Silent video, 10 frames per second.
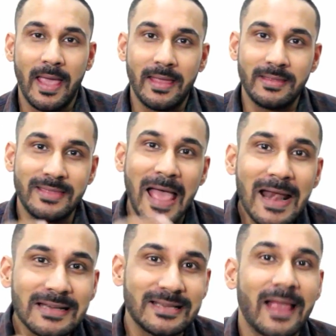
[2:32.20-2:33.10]
And
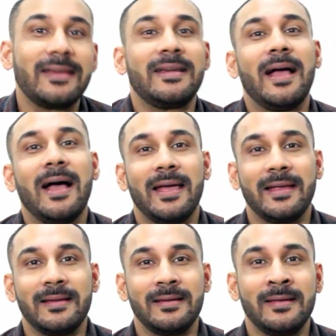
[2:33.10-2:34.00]
that second
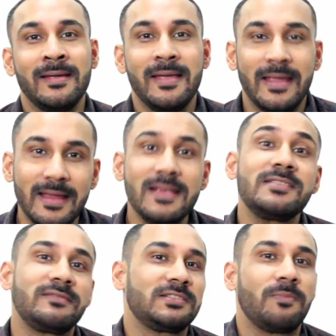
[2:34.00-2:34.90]
guy
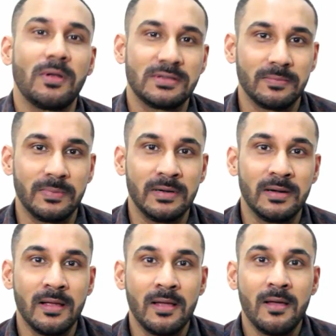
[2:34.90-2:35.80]
is responsible
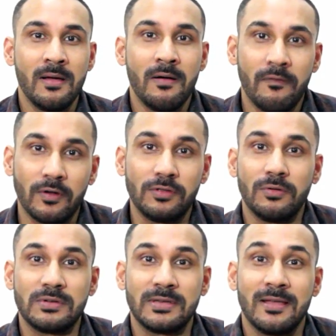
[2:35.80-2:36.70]
for
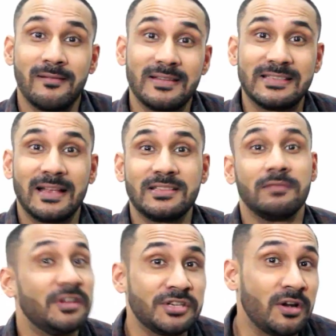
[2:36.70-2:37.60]
those
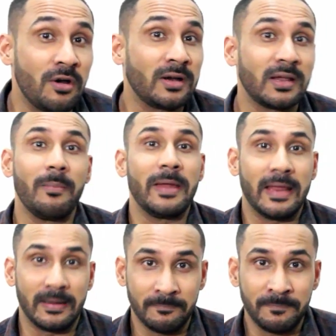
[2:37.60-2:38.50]
results which are not
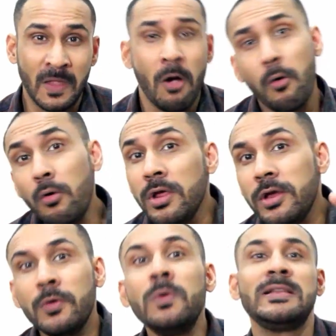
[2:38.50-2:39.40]
coming in. Who do
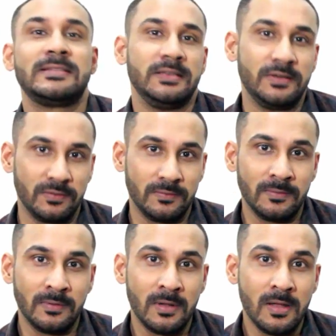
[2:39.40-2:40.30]
you listen to?
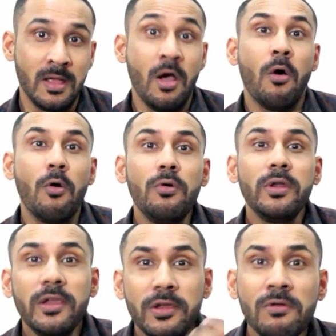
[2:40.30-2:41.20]
Who
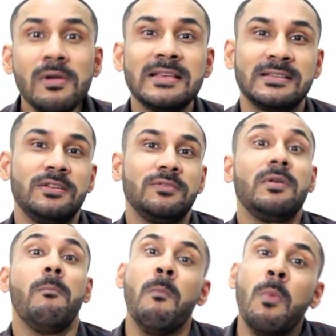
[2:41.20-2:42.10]
do you listen to
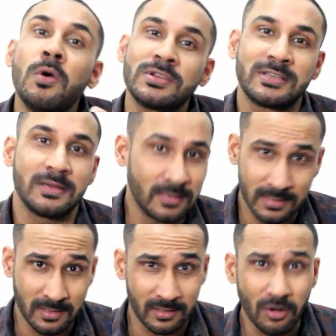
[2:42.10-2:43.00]
the most?
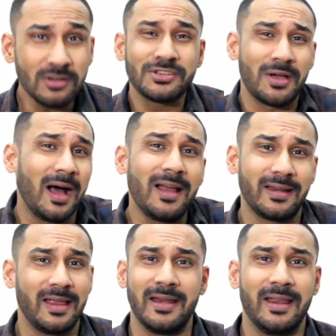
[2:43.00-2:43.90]
Cross your
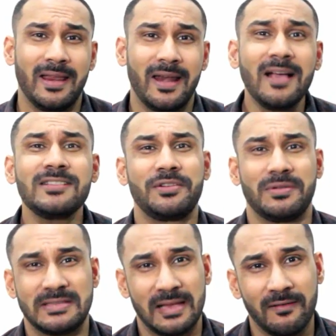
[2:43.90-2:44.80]
heart and ask
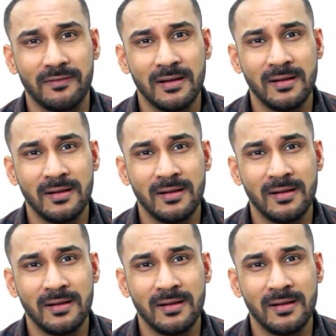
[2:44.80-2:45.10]
yourself.